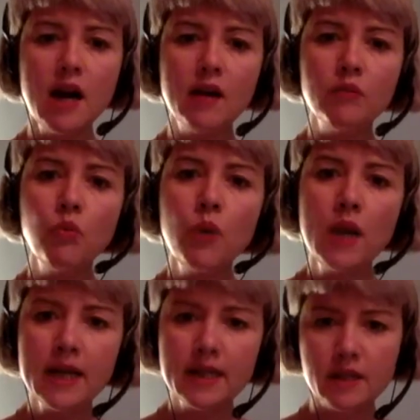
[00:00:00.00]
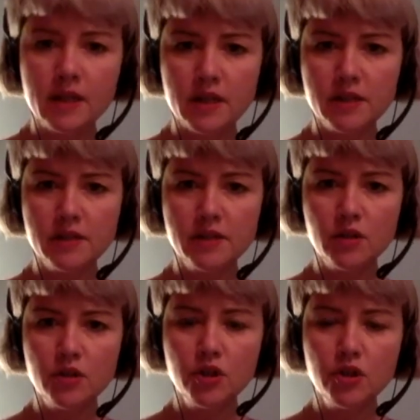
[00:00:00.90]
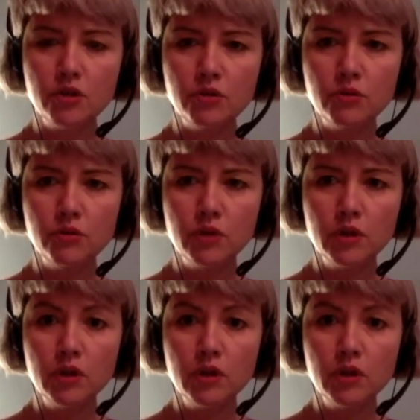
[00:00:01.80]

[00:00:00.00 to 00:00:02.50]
and willingness to